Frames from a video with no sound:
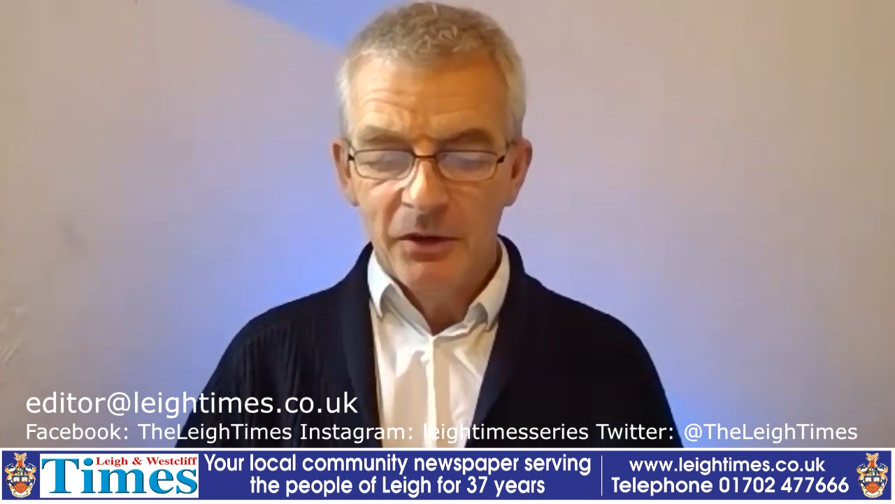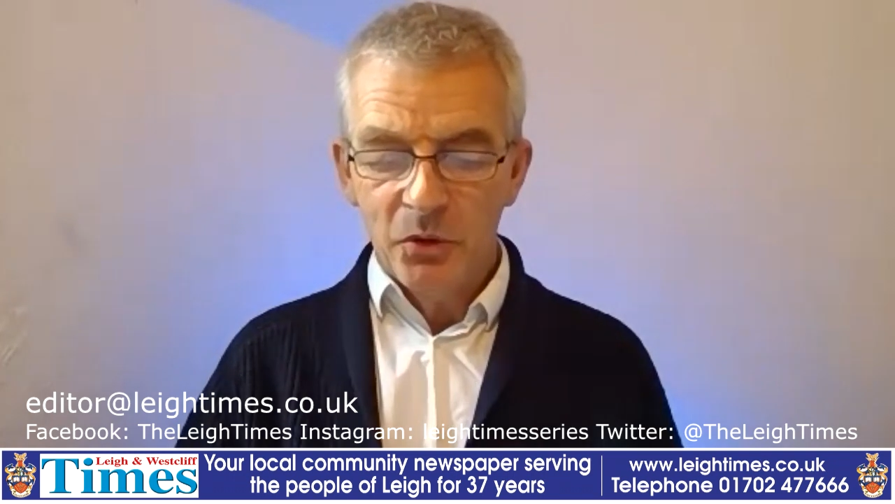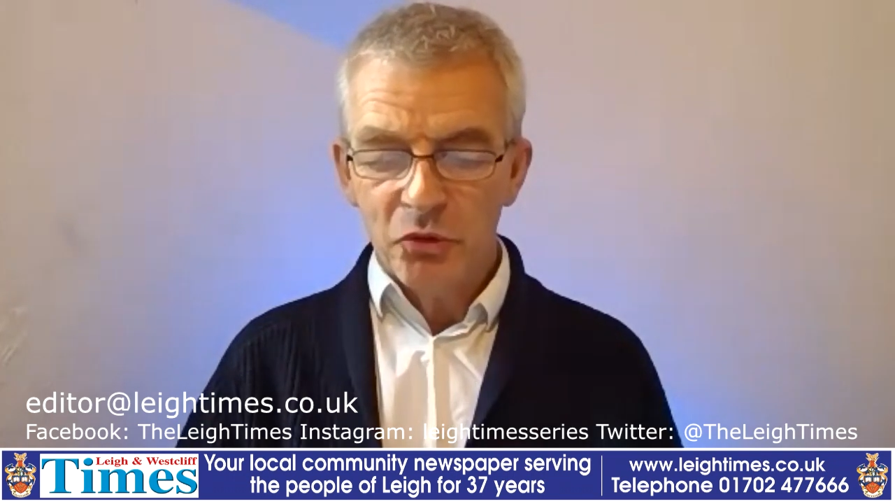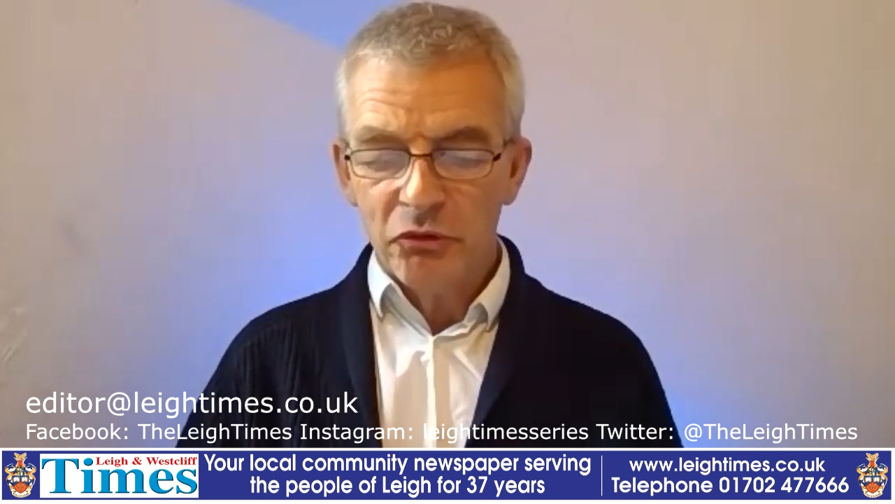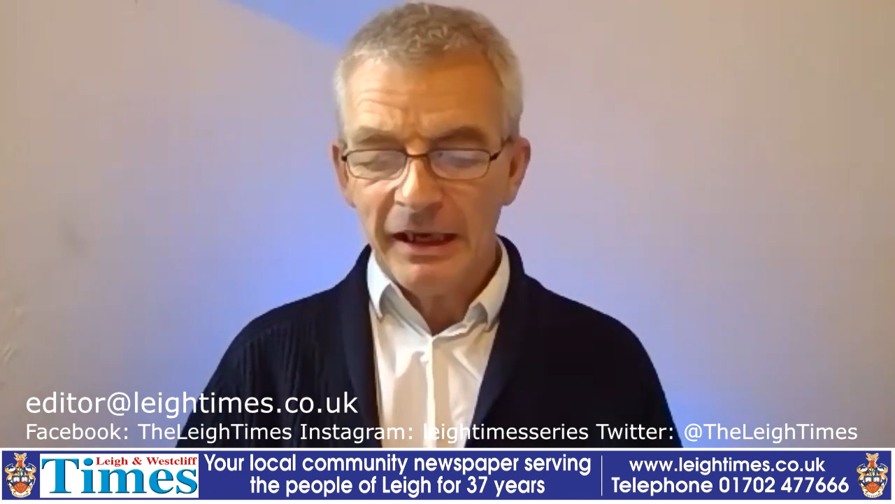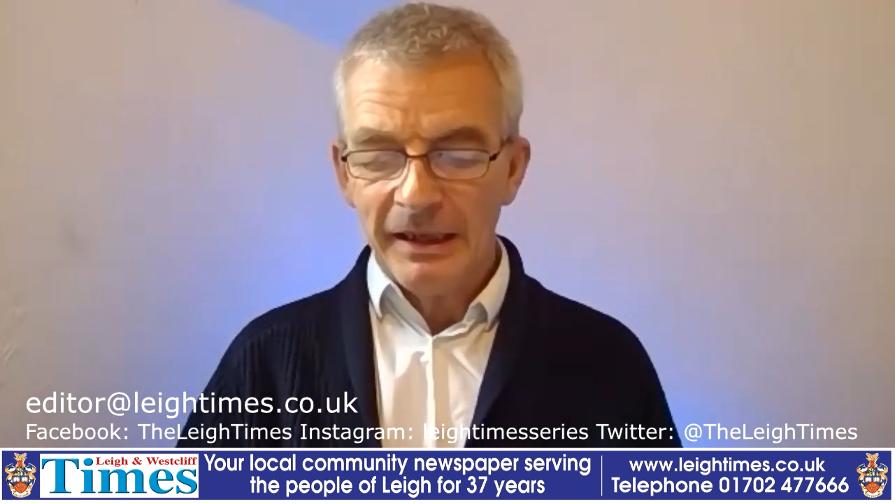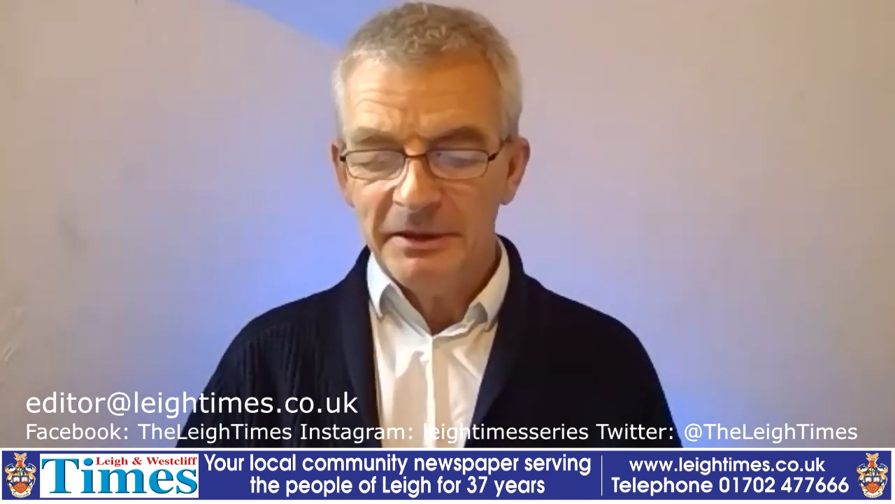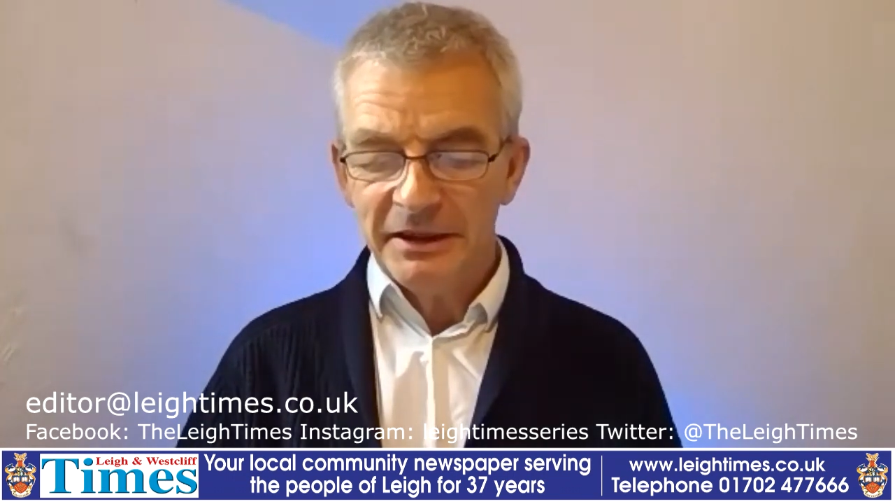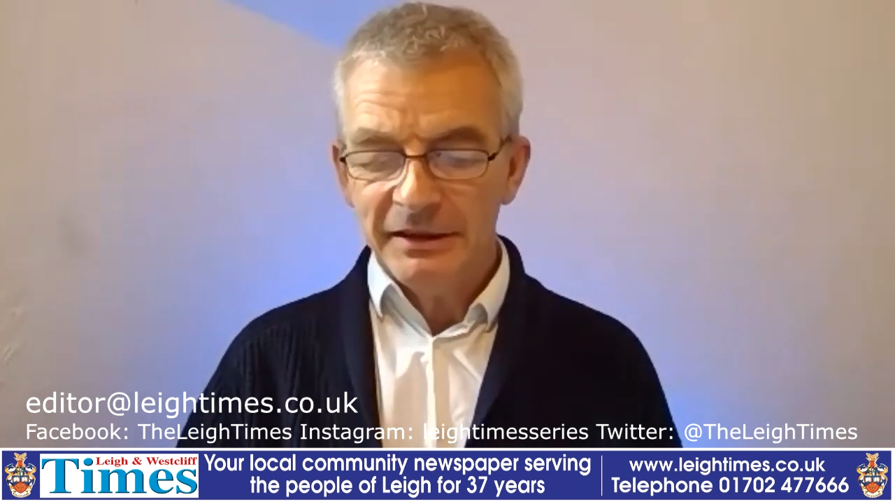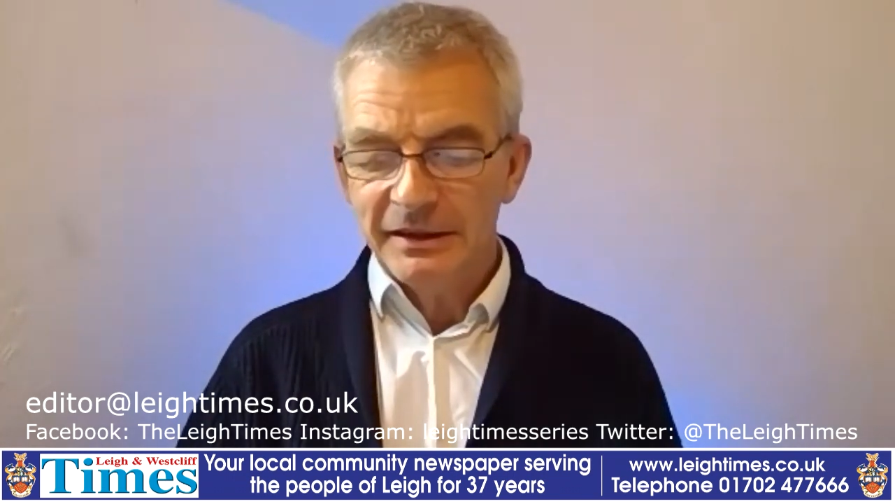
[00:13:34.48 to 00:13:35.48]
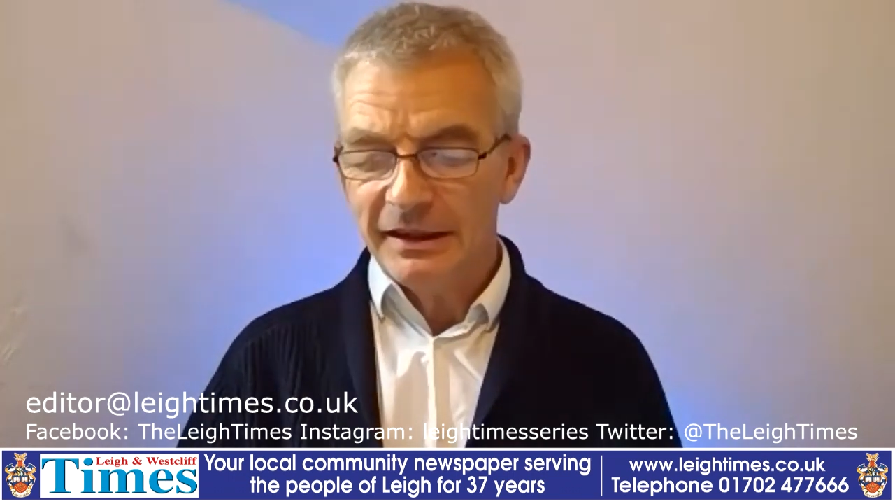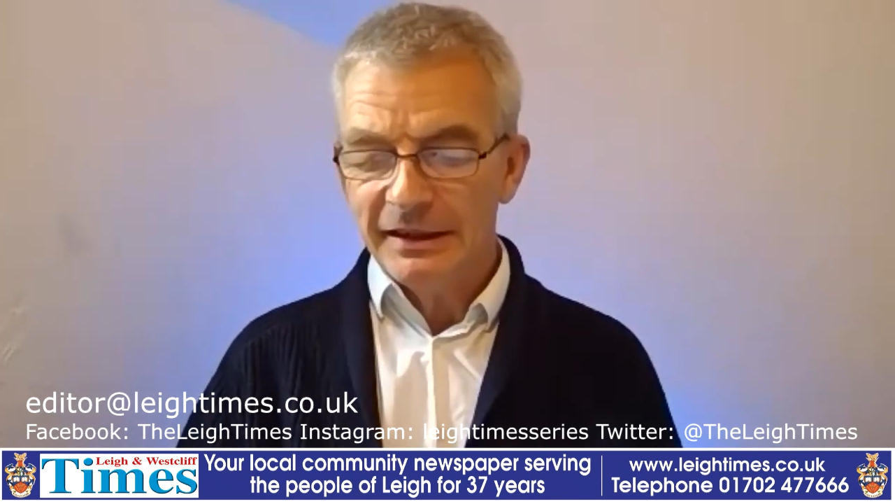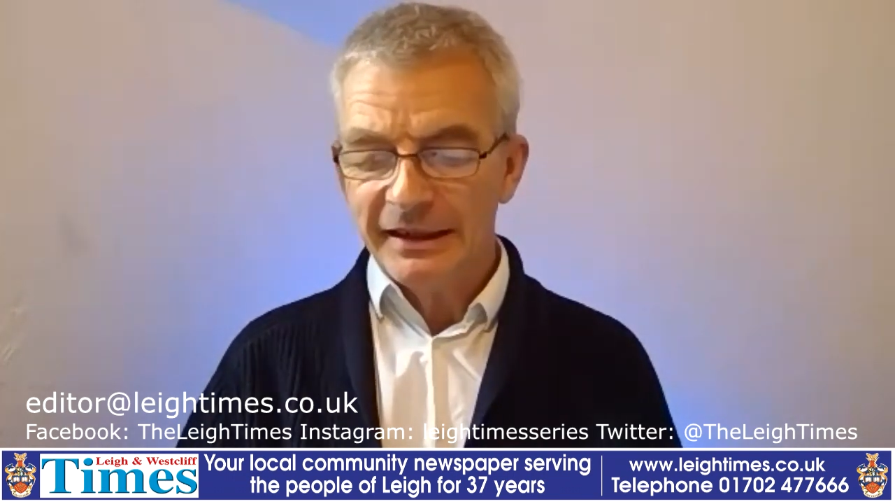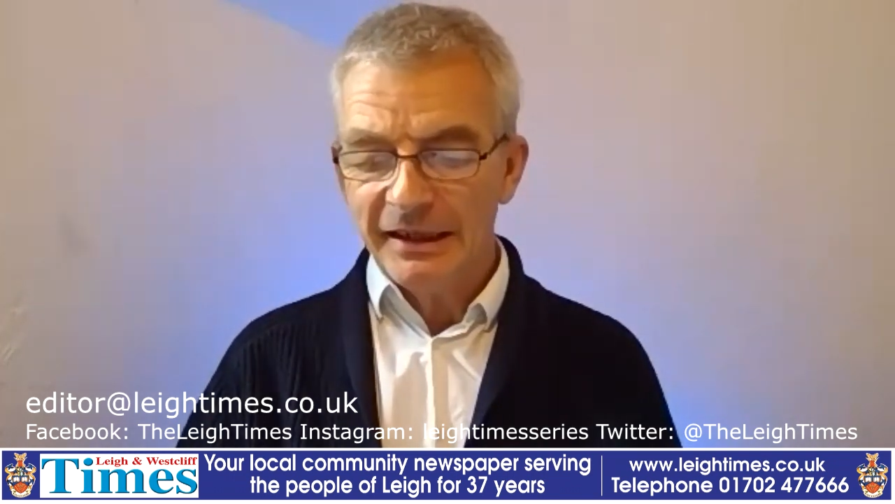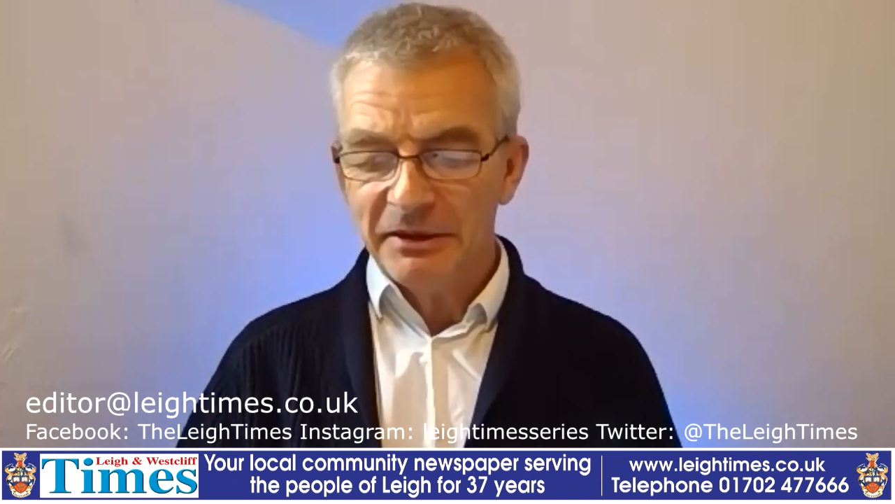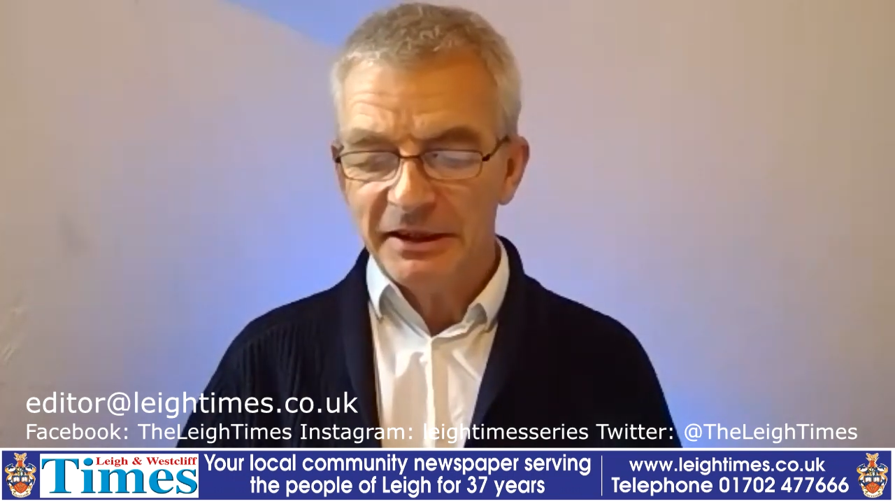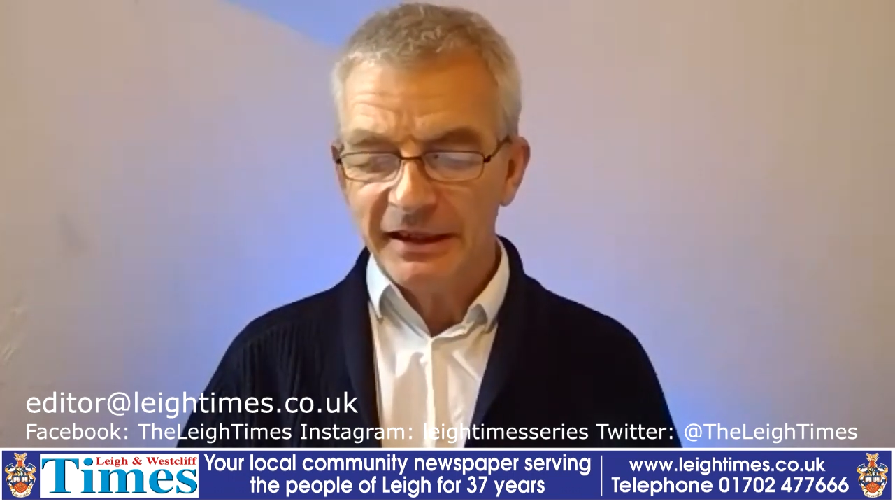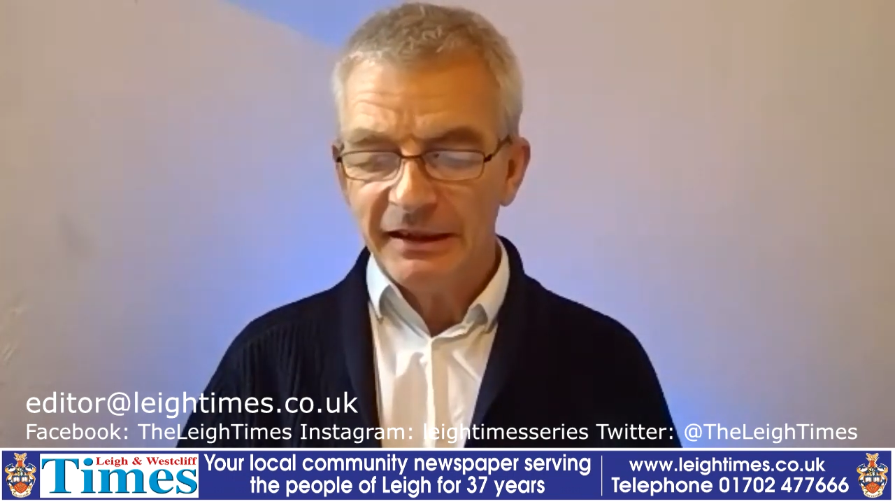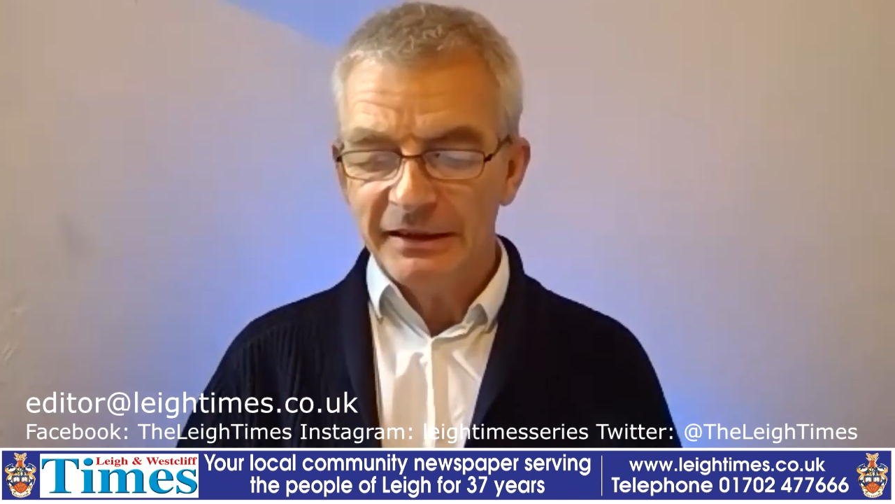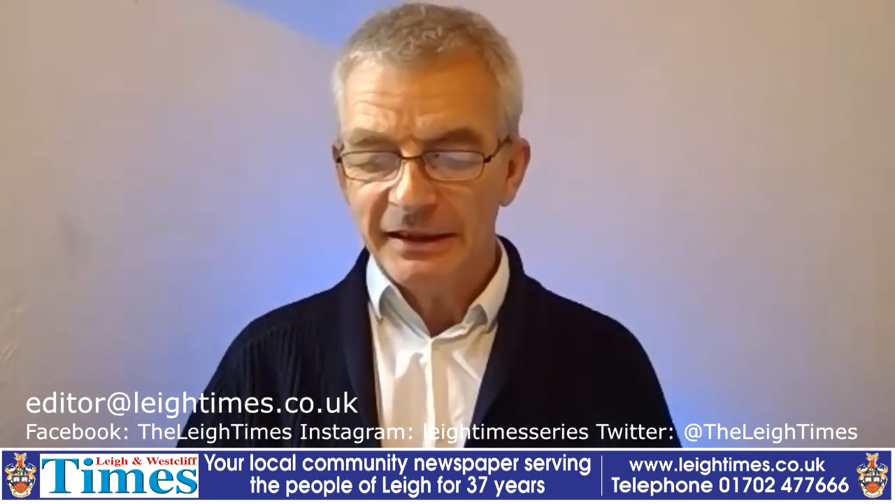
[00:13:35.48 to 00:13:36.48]
or crammed into the town
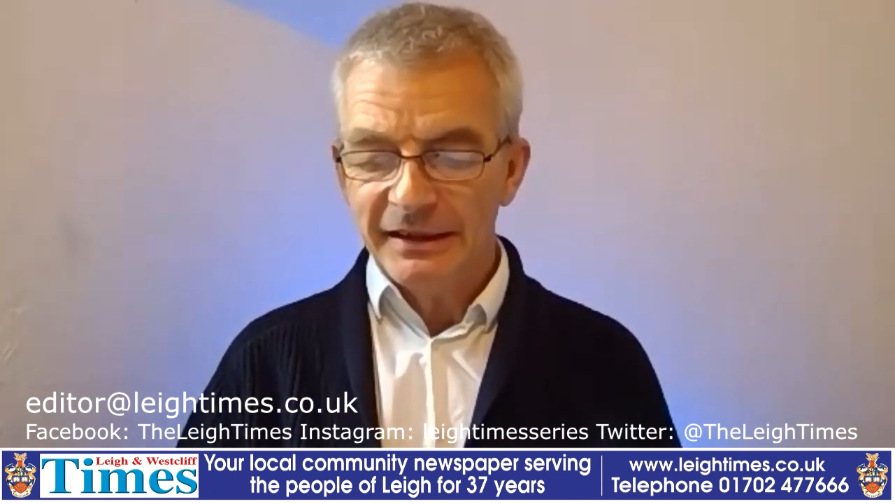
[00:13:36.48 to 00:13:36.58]
centre